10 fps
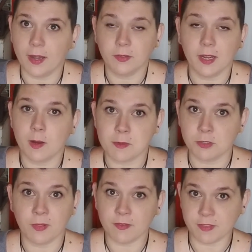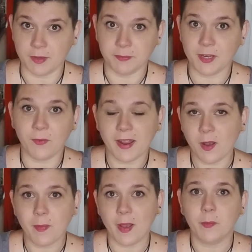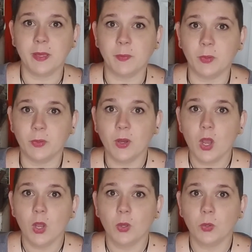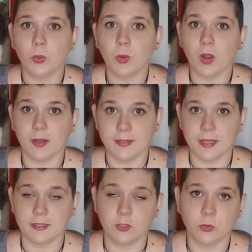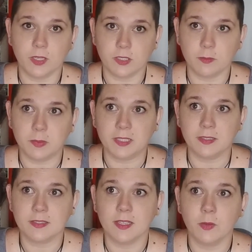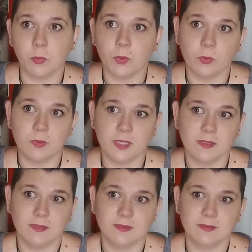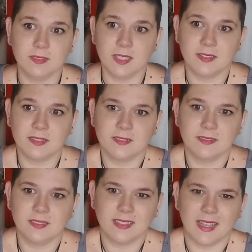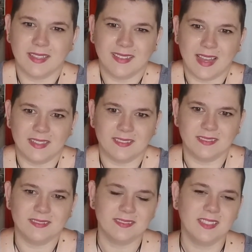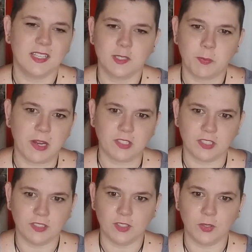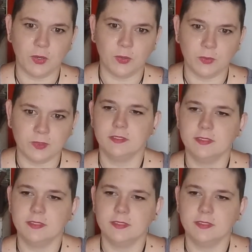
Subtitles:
I don't care how much you love them. Don't help out people who are in that situation, because it's like that expression, you know,